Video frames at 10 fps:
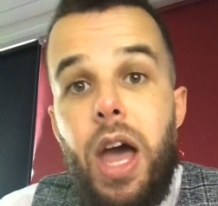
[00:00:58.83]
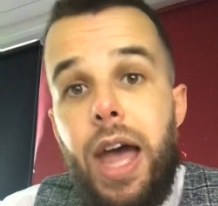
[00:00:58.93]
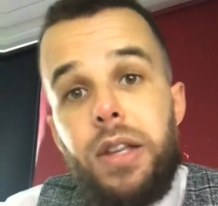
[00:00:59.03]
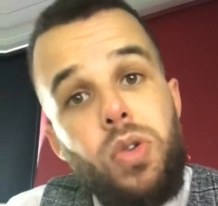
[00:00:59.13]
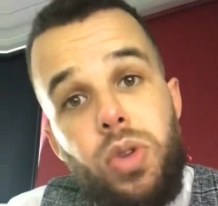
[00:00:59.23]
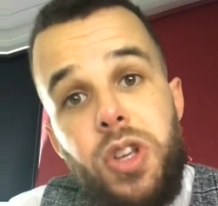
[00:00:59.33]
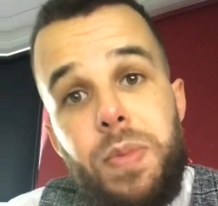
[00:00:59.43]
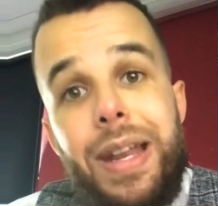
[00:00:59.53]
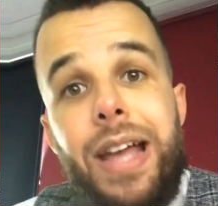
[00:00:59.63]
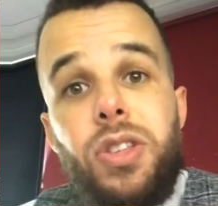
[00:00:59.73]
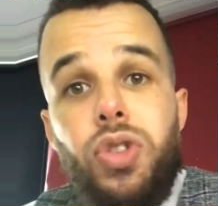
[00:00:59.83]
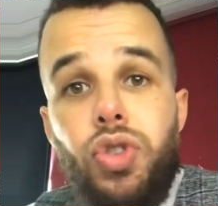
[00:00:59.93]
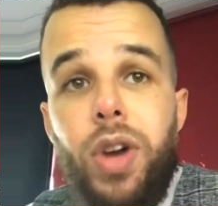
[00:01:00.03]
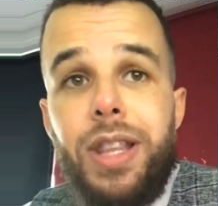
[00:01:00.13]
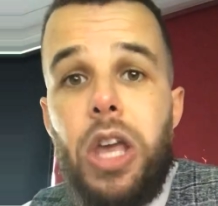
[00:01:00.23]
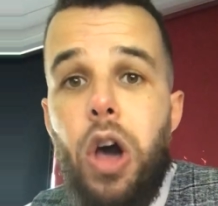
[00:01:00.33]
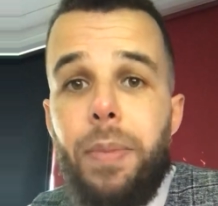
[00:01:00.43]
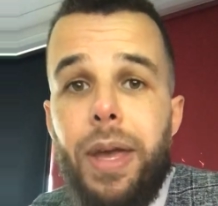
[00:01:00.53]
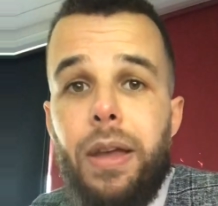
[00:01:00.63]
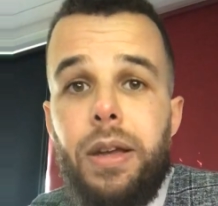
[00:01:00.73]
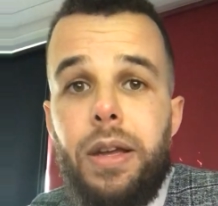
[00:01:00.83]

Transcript: And all those men had to join the army.